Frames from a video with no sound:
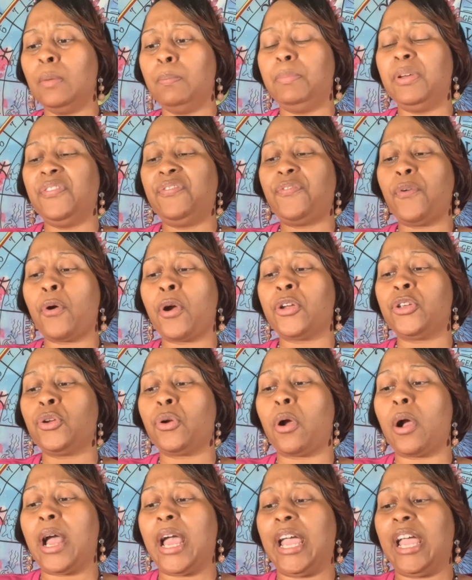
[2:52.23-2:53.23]
Before you
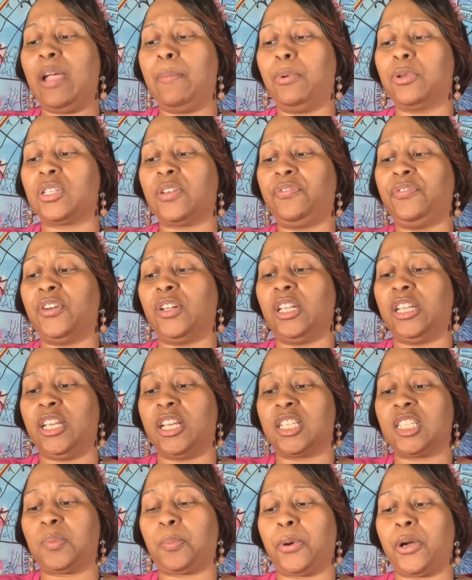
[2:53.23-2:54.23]
are able to fully
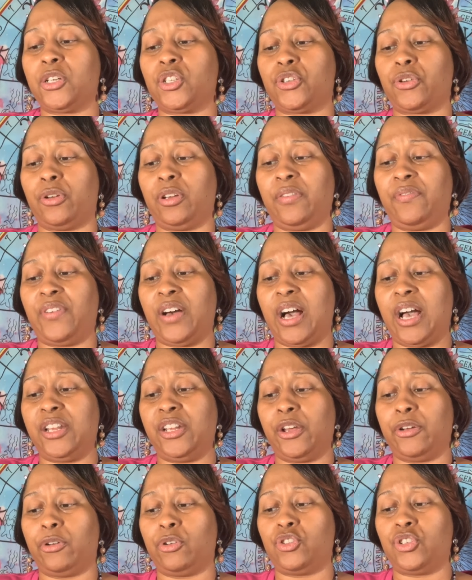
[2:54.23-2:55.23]
express your divine
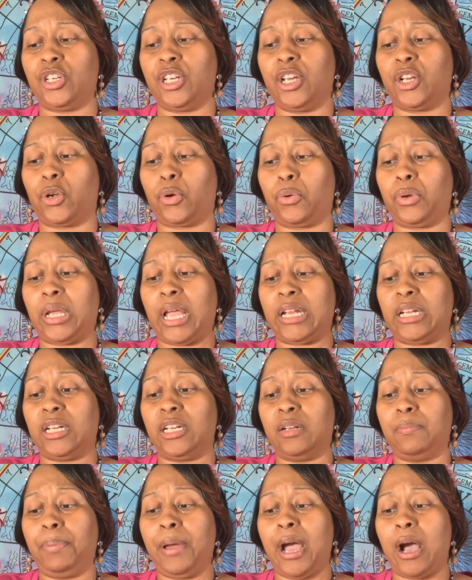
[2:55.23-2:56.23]
energy and create an
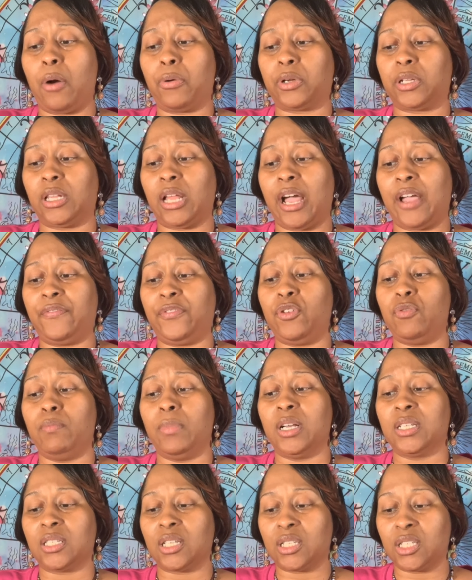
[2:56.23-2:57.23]
empowered life, you
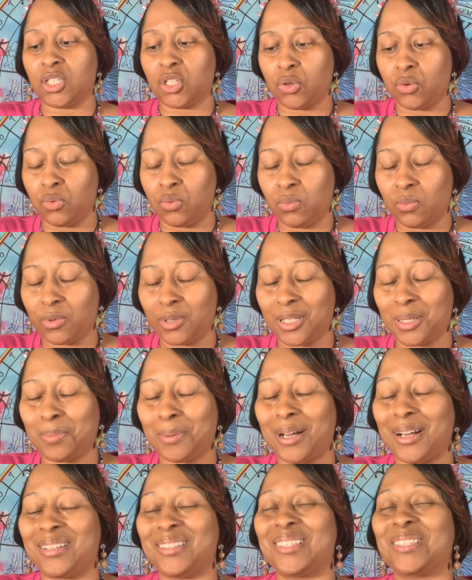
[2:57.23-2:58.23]
must assume
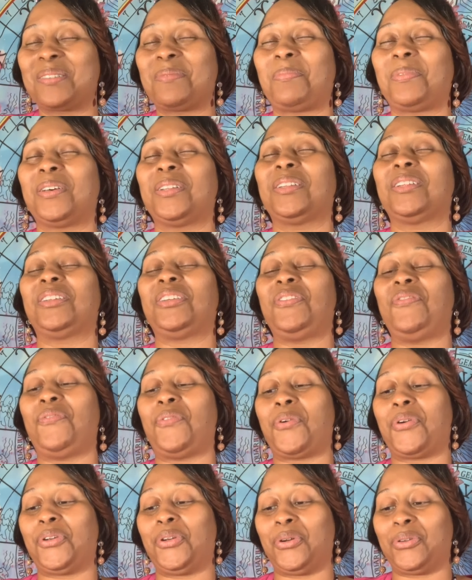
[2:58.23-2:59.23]
responsibility
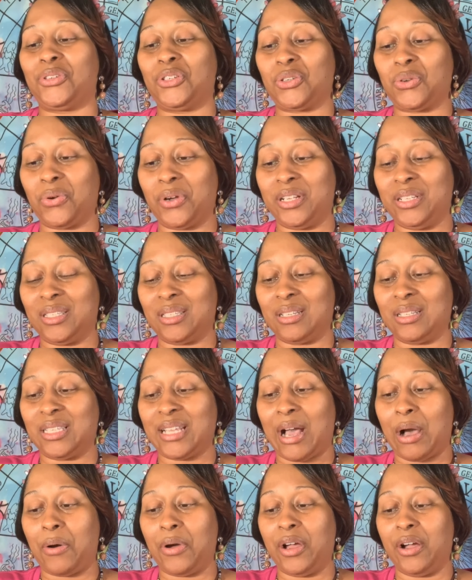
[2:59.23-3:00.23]
for your choices,
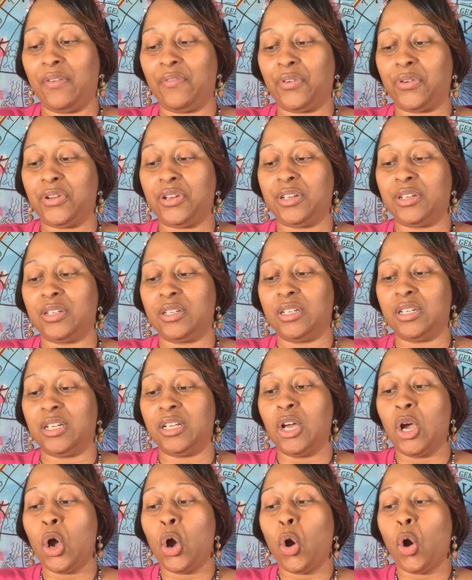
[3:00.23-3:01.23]
however good